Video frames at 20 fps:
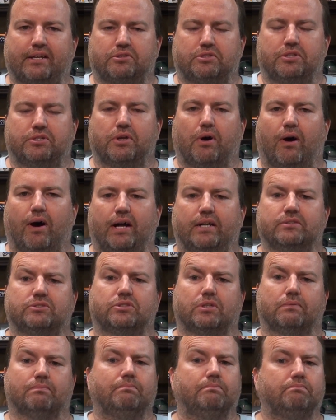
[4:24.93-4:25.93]
it to dawn.
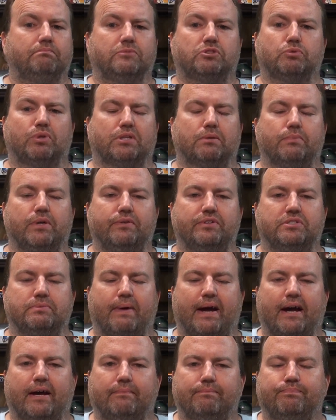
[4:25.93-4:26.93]
So that's what the movie's
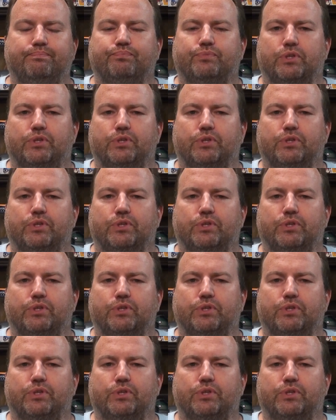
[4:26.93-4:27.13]
about.